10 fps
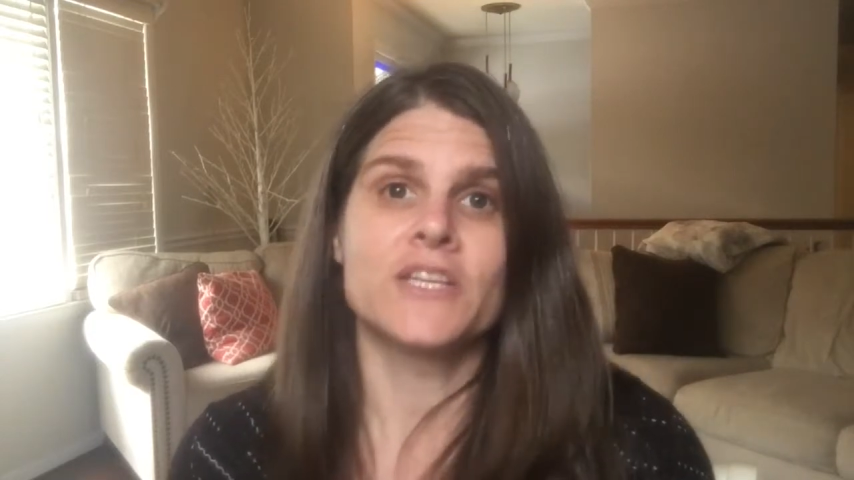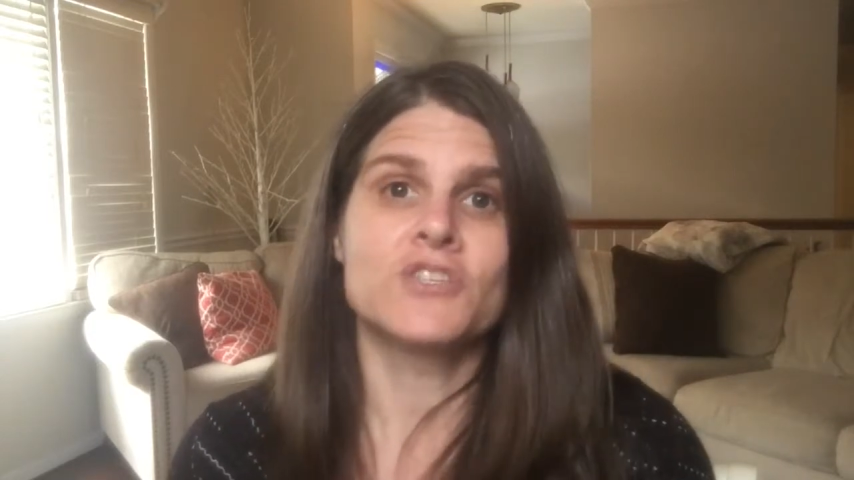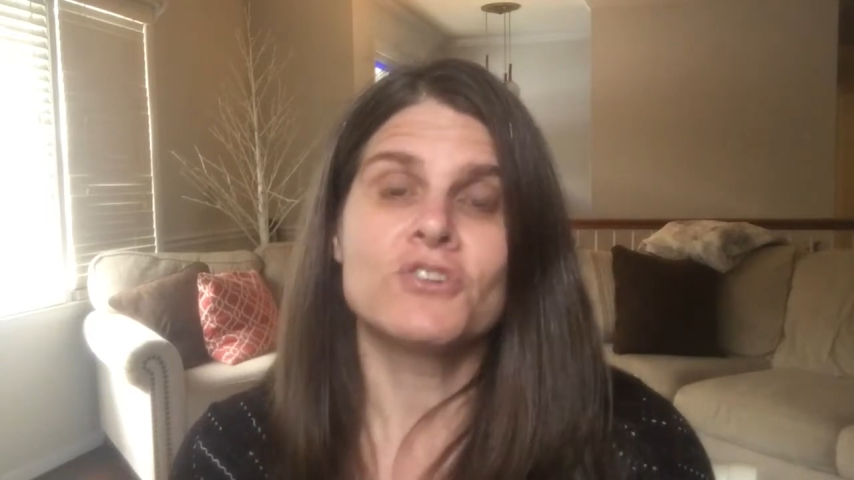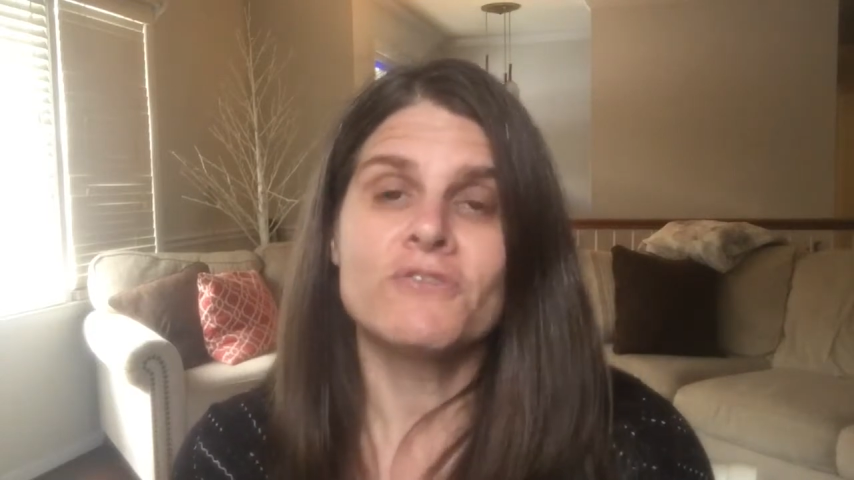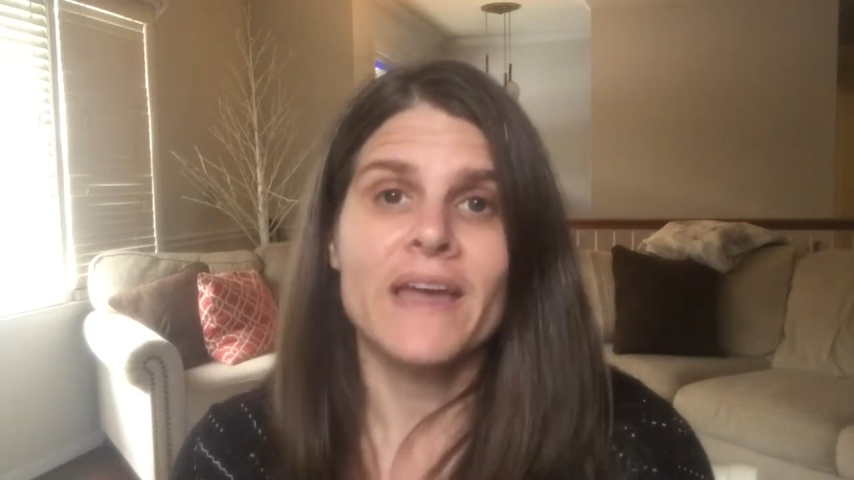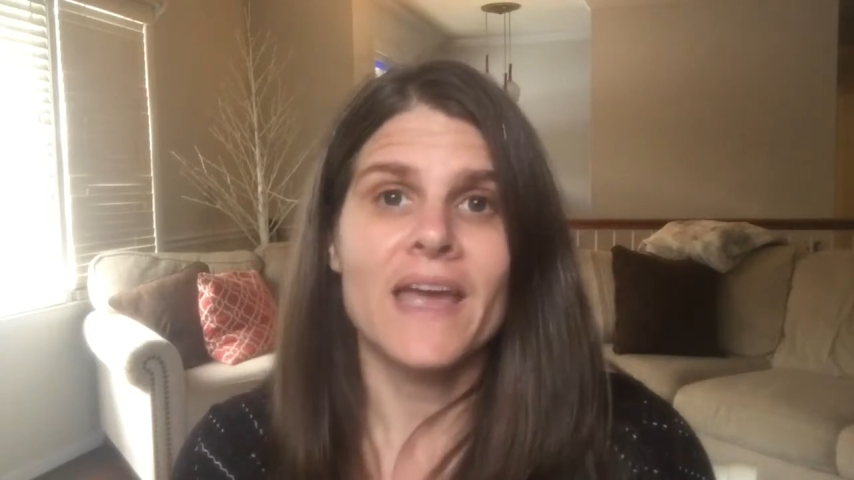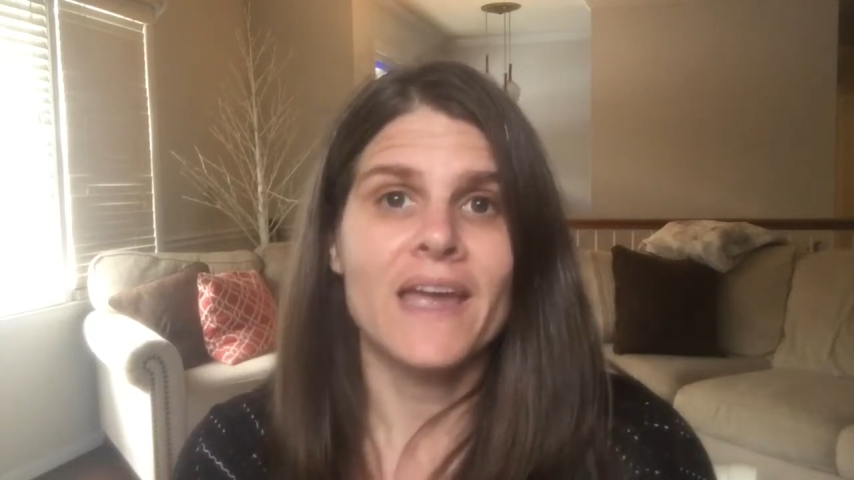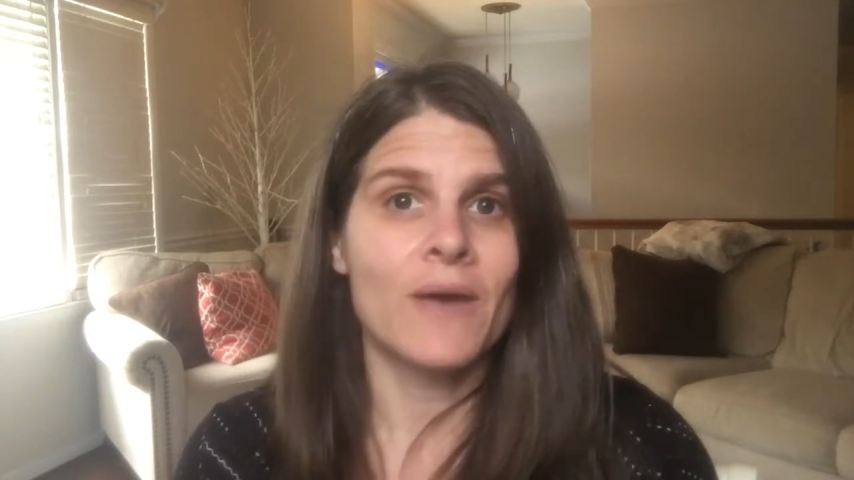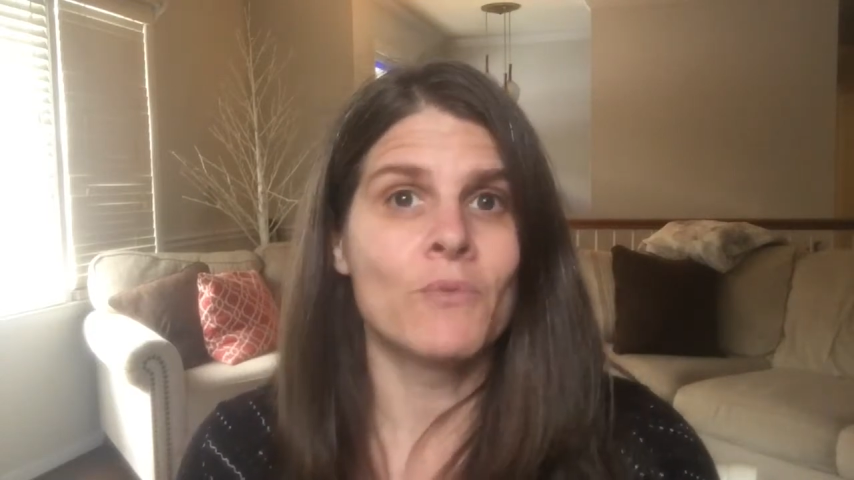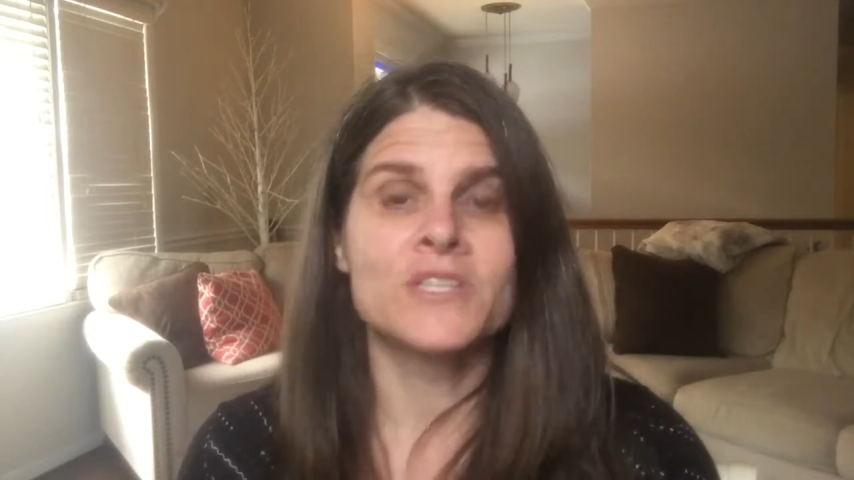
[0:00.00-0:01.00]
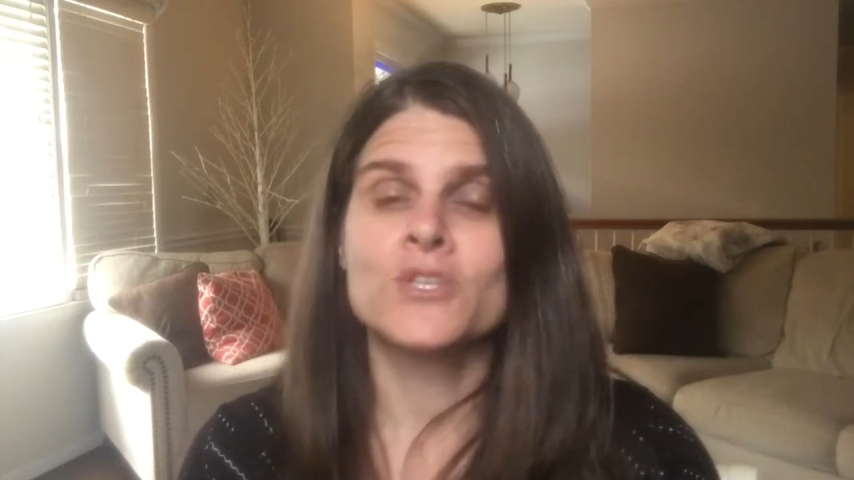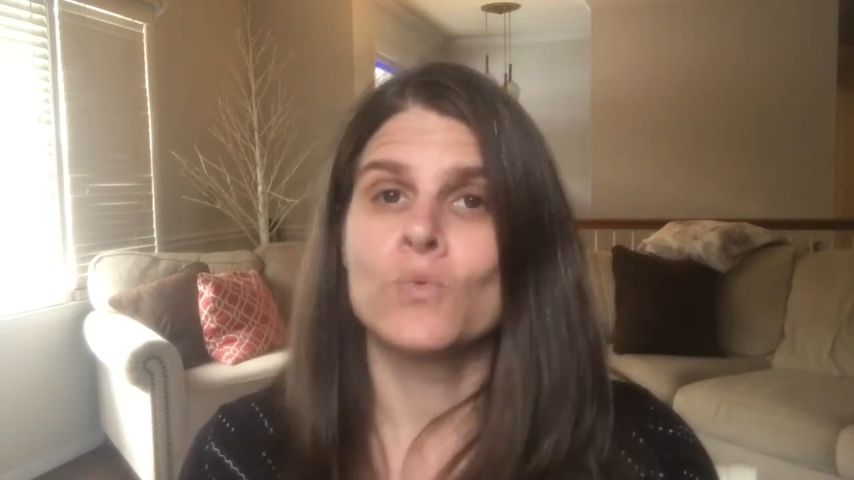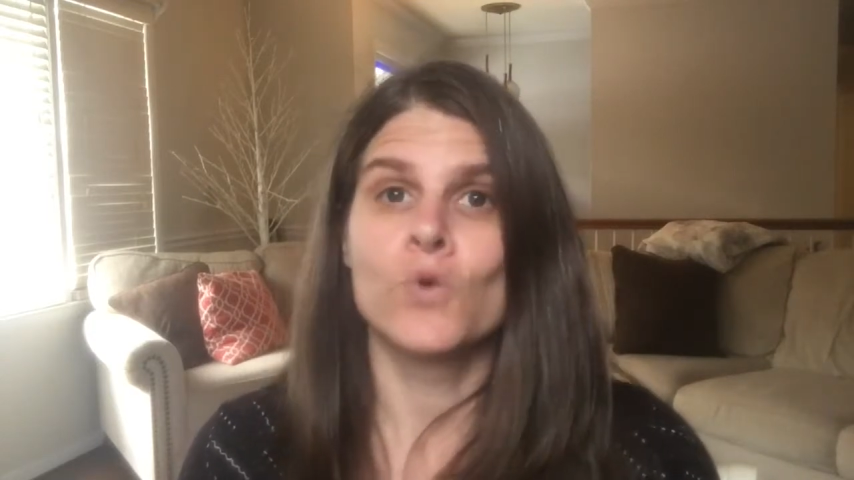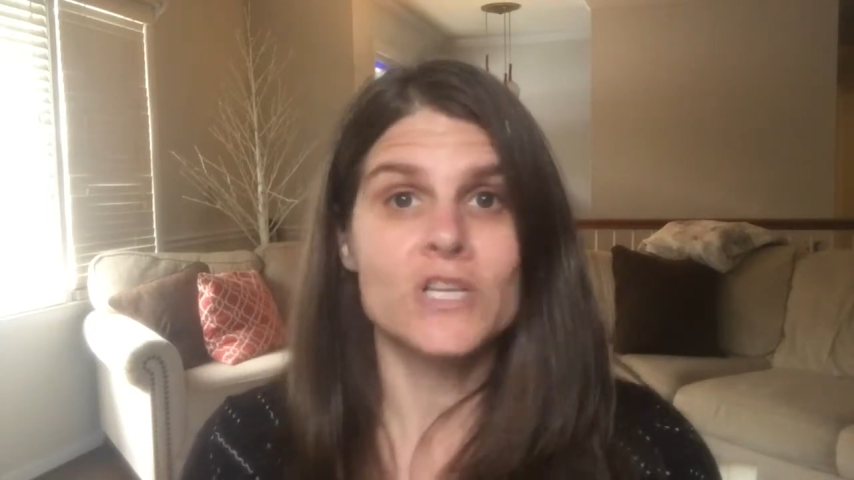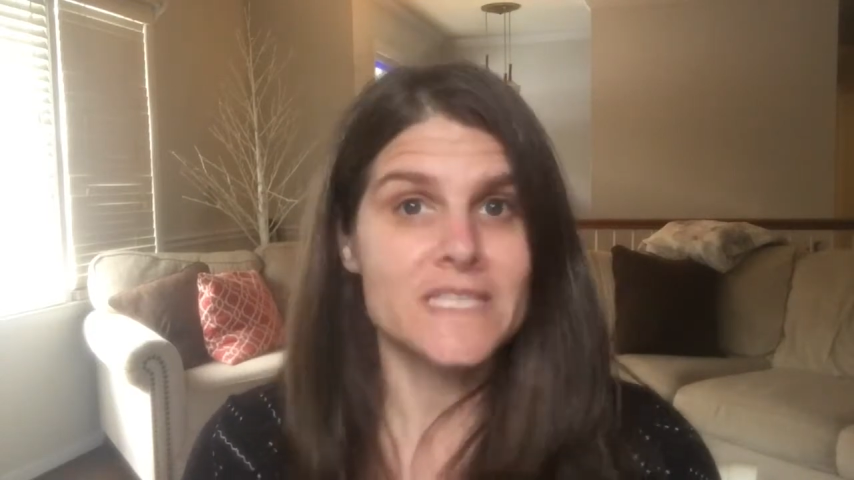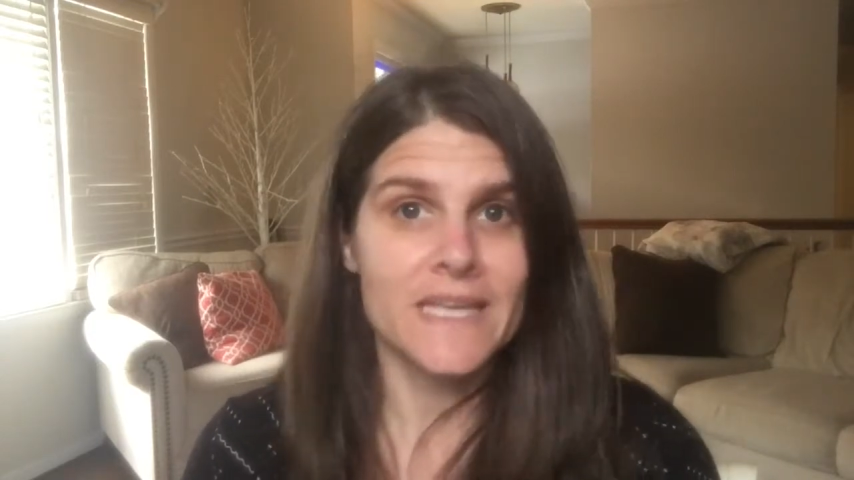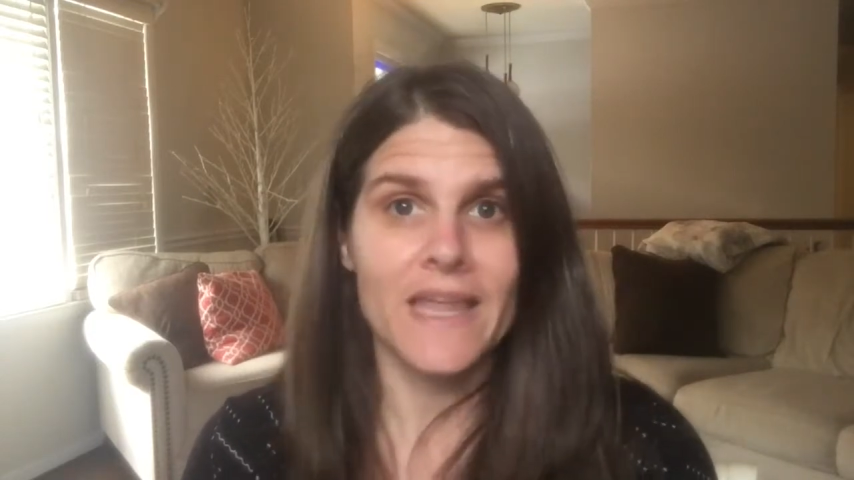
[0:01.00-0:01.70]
survey and what's the worst thing